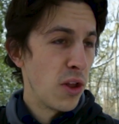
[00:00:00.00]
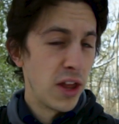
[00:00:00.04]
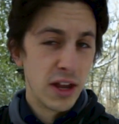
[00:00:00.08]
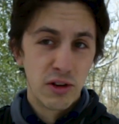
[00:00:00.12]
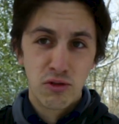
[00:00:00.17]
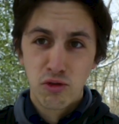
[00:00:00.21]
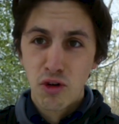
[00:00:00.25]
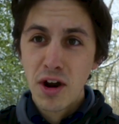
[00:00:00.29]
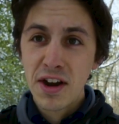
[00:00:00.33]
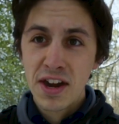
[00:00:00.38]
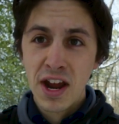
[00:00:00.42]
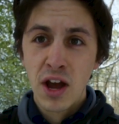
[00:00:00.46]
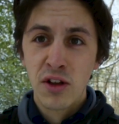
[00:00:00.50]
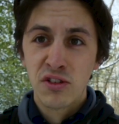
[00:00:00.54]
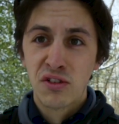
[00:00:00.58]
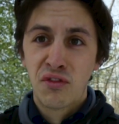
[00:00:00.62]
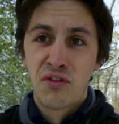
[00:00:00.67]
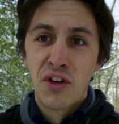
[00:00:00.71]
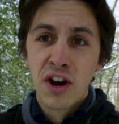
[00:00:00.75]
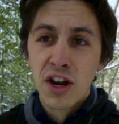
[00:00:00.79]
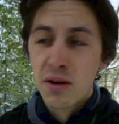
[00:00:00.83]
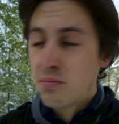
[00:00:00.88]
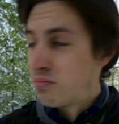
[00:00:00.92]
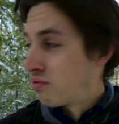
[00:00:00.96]
Like right now it's
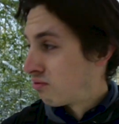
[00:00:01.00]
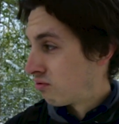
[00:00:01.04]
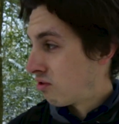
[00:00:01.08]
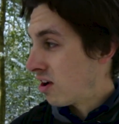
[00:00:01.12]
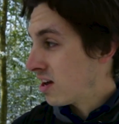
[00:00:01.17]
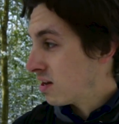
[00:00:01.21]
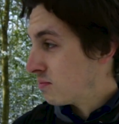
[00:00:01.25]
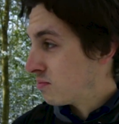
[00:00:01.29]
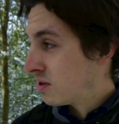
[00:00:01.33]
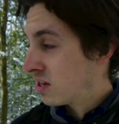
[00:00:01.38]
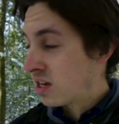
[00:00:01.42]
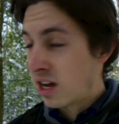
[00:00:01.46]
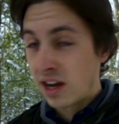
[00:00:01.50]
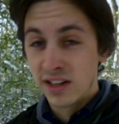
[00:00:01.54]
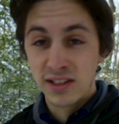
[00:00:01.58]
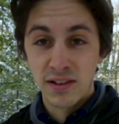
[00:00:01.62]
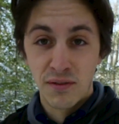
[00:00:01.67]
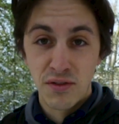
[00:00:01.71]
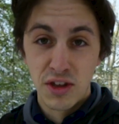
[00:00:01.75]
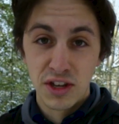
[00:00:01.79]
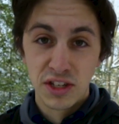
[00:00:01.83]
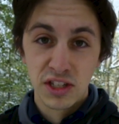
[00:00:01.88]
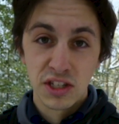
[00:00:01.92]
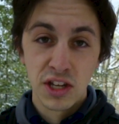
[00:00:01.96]
very bright because
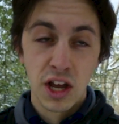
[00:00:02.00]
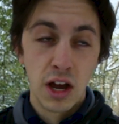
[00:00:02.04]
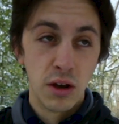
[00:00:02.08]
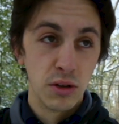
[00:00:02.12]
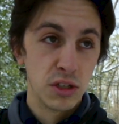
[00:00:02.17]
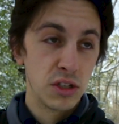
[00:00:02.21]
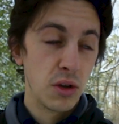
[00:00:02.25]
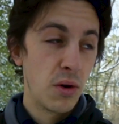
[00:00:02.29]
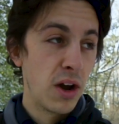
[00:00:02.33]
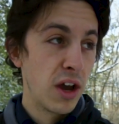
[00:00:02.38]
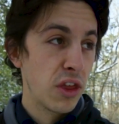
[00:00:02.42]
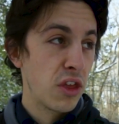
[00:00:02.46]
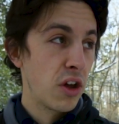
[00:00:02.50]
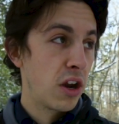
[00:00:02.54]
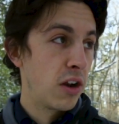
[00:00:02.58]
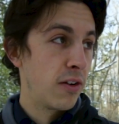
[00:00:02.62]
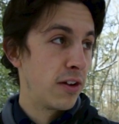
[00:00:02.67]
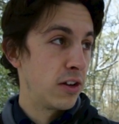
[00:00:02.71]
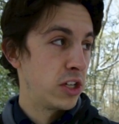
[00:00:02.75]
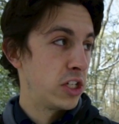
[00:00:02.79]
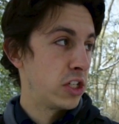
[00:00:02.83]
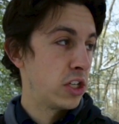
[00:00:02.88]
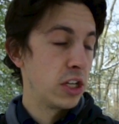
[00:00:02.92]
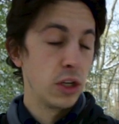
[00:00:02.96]
of the snow. So I thought
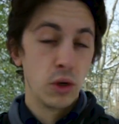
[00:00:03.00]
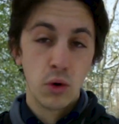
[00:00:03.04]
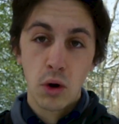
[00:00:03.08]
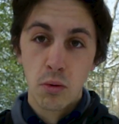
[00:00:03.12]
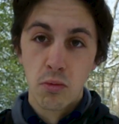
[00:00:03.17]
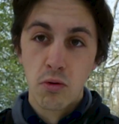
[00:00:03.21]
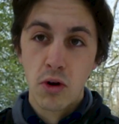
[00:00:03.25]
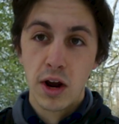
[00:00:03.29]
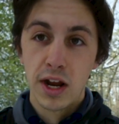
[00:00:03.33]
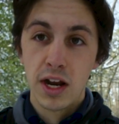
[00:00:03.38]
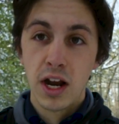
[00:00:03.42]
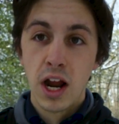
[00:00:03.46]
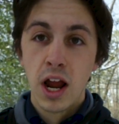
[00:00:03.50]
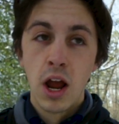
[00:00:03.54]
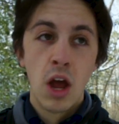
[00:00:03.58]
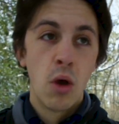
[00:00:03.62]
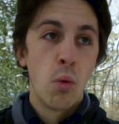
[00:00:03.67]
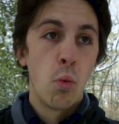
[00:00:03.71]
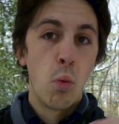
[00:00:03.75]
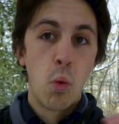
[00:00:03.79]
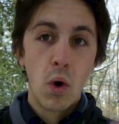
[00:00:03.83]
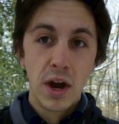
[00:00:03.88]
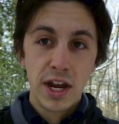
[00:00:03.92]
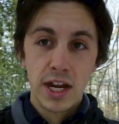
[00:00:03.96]
I'd just incorporate
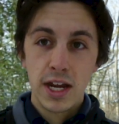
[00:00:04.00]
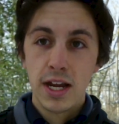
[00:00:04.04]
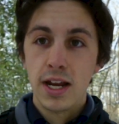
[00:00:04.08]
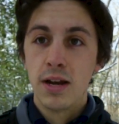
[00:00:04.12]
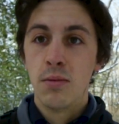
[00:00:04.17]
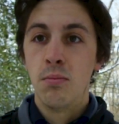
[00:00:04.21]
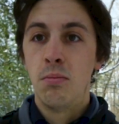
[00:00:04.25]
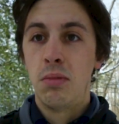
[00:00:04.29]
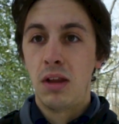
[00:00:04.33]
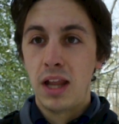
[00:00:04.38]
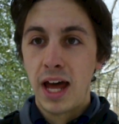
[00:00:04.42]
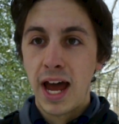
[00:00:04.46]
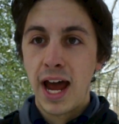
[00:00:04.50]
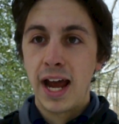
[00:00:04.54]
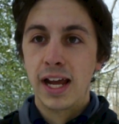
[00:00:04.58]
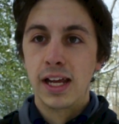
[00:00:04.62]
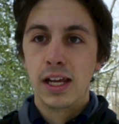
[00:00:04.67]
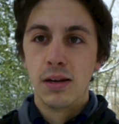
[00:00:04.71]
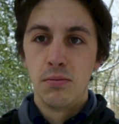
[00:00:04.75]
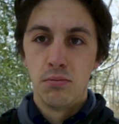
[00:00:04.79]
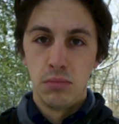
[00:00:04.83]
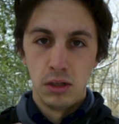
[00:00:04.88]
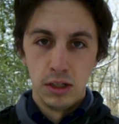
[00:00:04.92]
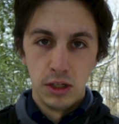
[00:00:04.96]
white and
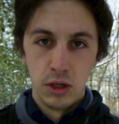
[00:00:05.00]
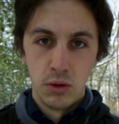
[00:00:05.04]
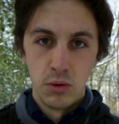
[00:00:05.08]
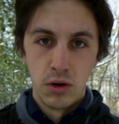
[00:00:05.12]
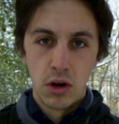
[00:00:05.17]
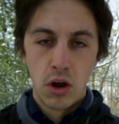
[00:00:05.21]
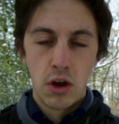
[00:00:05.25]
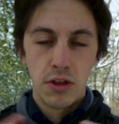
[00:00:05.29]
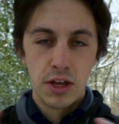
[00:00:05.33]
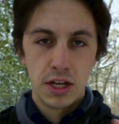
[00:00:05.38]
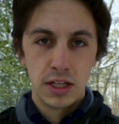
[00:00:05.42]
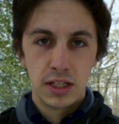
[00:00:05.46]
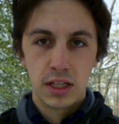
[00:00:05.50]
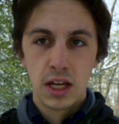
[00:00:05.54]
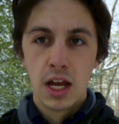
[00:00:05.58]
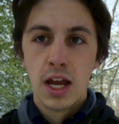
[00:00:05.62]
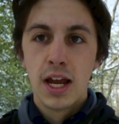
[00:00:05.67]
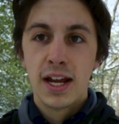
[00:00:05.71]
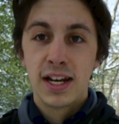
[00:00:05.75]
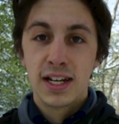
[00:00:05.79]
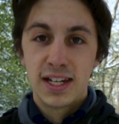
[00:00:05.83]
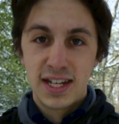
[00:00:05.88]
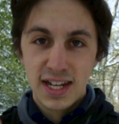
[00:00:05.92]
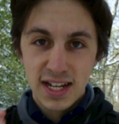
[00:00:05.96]
black and blue and all these
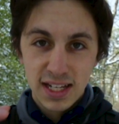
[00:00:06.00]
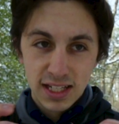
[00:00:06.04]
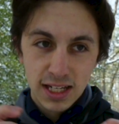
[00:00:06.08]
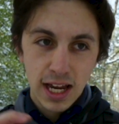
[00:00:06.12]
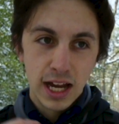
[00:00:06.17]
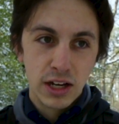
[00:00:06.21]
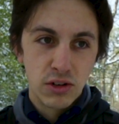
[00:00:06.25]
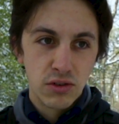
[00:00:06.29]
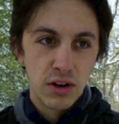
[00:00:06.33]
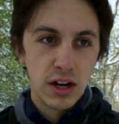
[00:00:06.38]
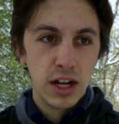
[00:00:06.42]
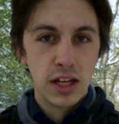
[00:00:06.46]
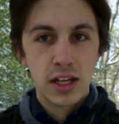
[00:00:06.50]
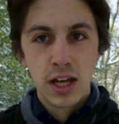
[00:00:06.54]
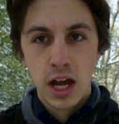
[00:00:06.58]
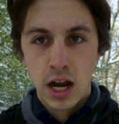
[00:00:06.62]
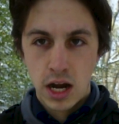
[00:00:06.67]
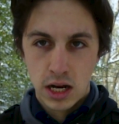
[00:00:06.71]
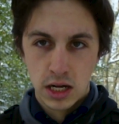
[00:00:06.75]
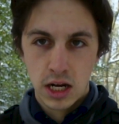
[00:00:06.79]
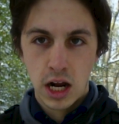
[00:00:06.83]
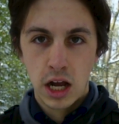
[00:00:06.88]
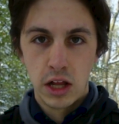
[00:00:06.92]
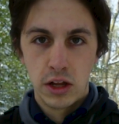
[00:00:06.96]
desaturated
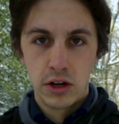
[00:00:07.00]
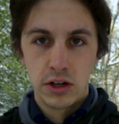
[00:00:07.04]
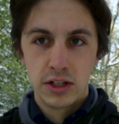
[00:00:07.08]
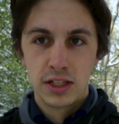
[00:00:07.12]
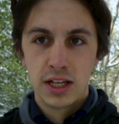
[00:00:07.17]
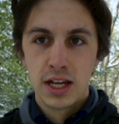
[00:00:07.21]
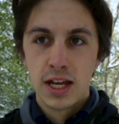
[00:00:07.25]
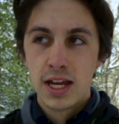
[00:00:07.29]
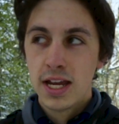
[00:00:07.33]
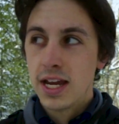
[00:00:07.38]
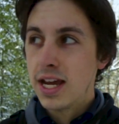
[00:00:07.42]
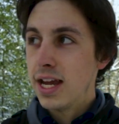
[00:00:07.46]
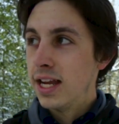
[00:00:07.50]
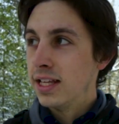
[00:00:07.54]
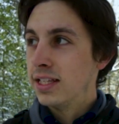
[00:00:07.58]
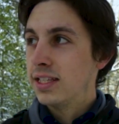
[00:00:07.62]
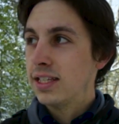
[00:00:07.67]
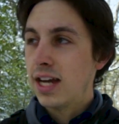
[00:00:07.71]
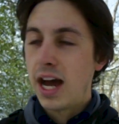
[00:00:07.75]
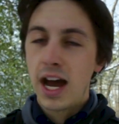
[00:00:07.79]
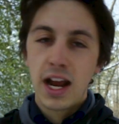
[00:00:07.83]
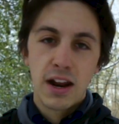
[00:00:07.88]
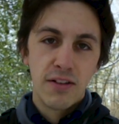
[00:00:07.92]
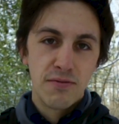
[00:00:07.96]
kind of colors
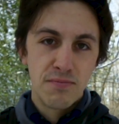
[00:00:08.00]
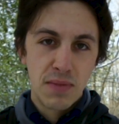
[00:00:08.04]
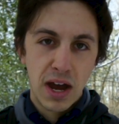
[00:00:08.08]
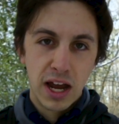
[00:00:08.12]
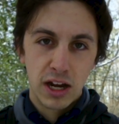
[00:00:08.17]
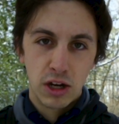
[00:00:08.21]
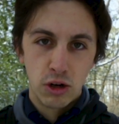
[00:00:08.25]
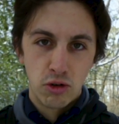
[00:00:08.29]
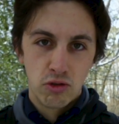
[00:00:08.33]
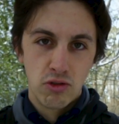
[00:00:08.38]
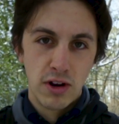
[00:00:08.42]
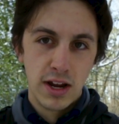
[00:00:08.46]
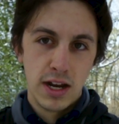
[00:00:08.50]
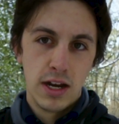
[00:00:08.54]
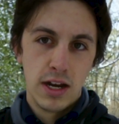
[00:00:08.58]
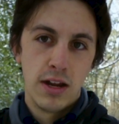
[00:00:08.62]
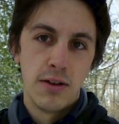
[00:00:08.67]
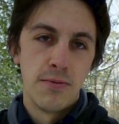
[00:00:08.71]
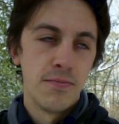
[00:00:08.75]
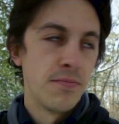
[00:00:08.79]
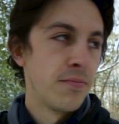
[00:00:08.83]
inside of my grid.